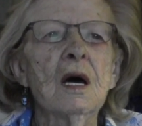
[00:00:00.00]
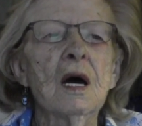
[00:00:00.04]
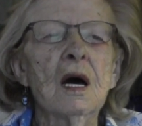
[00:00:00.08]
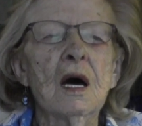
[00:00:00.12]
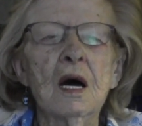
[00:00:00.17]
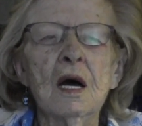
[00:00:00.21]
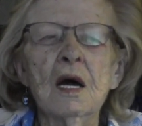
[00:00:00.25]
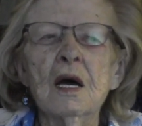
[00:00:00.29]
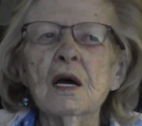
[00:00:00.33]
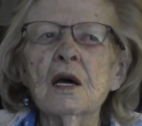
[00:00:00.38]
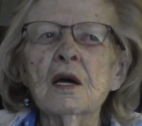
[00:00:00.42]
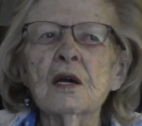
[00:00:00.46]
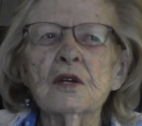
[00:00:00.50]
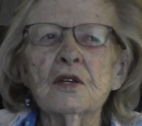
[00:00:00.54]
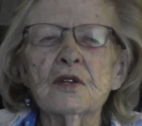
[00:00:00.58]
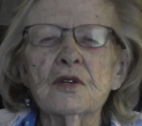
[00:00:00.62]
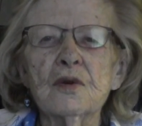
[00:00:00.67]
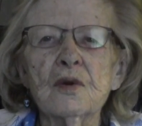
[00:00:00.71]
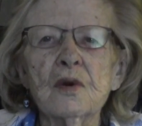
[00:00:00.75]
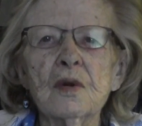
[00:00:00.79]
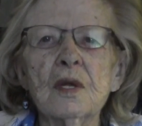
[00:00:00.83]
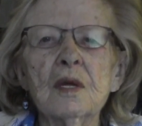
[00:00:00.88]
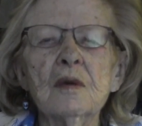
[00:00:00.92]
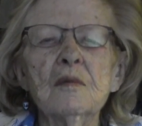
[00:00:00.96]
I
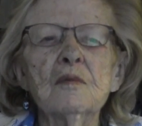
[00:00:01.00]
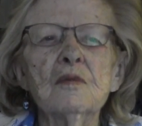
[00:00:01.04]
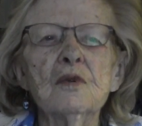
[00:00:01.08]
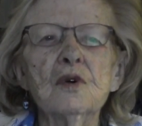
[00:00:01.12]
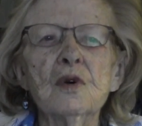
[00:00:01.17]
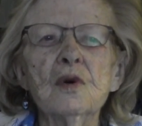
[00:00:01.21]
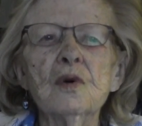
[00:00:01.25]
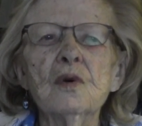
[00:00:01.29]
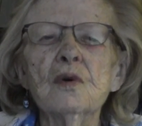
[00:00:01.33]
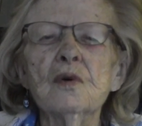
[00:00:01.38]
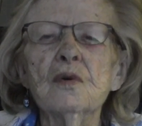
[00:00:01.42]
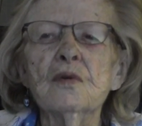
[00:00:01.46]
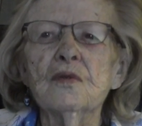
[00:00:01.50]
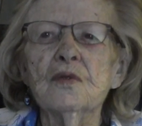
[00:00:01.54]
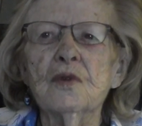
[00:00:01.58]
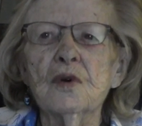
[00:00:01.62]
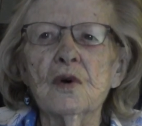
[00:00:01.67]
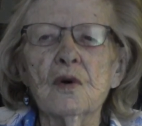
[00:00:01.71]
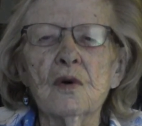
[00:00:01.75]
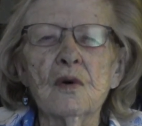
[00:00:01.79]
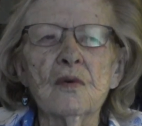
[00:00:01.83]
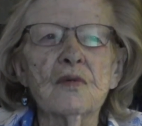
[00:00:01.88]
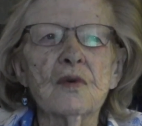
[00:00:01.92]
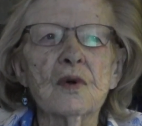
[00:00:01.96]
actually moved
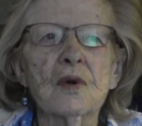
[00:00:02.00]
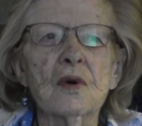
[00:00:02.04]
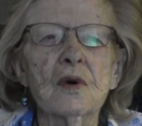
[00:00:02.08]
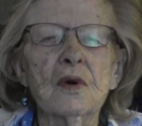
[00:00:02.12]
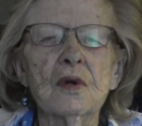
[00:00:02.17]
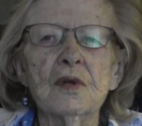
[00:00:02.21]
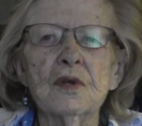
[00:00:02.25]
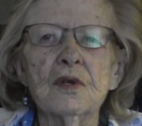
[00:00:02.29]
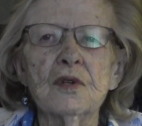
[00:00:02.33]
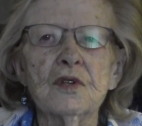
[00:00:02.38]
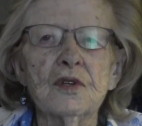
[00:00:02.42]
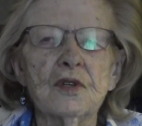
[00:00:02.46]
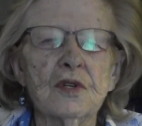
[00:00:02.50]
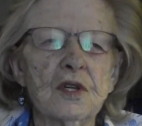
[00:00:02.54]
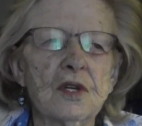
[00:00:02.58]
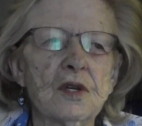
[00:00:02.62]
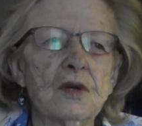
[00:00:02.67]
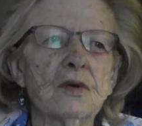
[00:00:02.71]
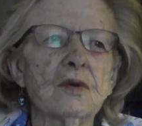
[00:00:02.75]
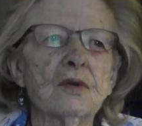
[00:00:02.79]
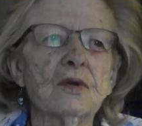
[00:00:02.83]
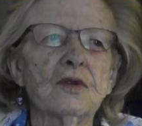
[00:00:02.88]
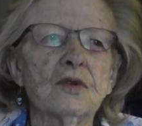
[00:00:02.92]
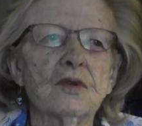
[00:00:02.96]
over onto
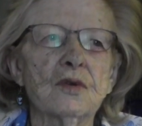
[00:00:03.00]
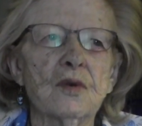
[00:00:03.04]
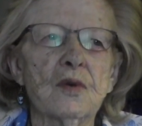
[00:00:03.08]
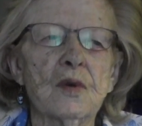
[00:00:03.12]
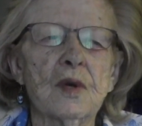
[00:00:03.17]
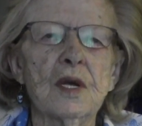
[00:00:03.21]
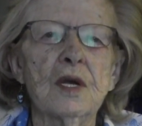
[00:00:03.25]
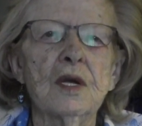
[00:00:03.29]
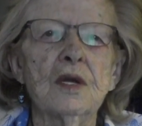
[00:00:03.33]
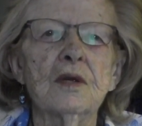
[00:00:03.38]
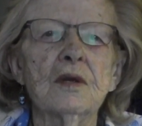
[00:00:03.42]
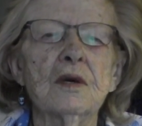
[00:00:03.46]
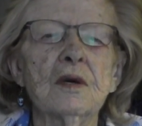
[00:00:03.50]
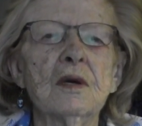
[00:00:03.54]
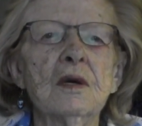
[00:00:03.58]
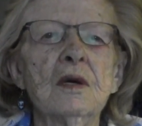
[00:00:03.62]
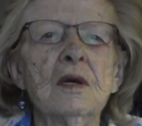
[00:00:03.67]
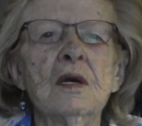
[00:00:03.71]
Steel Street,